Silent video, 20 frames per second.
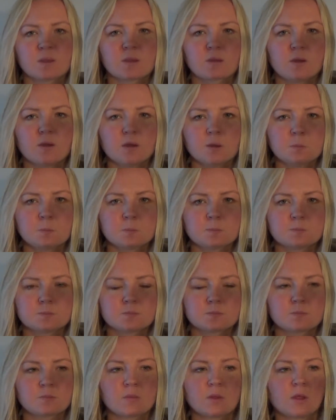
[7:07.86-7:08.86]
Okay.
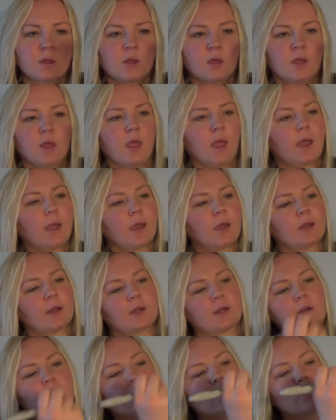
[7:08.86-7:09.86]
And
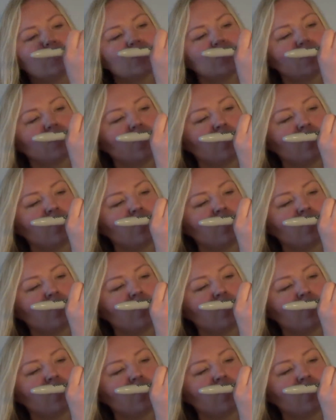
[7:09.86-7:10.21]
I can also